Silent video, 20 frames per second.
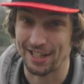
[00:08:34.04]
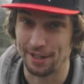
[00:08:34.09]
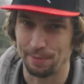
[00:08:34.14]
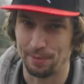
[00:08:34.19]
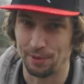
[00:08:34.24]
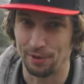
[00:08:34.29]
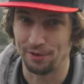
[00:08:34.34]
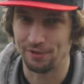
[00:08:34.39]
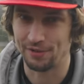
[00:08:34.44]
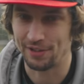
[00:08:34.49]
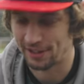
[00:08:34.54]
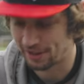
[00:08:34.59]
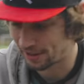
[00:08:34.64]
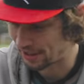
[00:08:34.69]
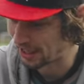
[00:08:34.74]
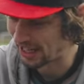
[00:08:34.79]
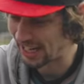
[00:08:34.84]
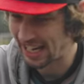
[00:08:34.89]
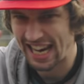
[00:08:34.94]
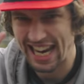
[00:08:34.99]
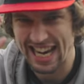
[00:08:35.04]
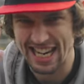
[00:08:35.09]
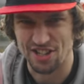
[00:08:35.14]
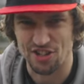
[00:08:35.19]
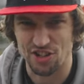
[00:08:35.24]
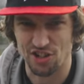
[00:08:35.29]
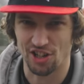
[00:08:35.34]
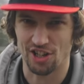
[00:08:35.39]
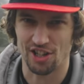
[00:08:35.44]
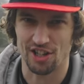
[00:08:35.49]
little profile and
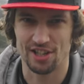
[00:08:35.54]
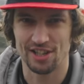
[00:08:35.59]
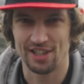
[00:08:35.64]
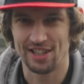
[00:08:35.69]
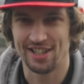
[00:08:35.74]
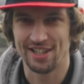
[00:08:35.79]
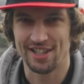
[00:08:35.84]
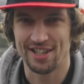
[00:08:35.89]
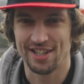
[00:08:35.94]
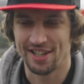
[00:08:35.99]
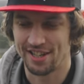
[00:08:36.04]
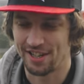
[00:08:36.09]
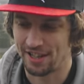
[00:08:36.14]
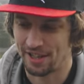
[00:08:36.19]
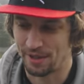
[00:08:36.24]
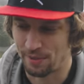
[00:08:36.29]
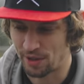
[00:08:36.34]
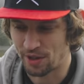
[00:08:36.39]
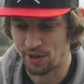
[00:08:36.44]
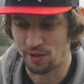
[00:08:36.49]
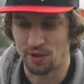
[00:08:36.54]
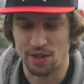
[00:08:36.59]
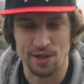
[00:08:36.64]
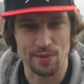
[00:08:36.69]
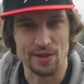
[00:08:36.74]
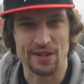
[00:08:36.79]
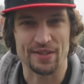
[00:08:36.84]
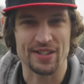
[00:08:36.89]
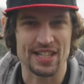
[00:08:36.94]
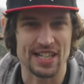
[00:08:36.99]
headshot. They want to know, they
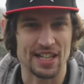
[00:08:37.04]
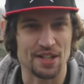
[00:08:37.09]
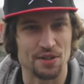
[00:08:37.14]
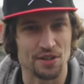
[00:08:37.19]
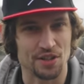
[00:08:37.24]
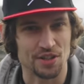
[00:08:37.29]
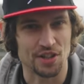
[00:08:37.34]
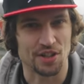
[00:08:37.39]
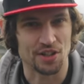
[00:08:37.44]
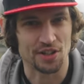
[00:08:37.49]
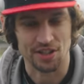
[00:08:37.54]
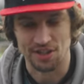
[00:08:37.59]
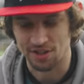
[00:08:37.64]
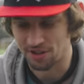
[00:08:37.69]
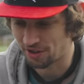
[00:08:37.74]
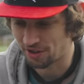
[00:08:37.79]
want to see who they're talking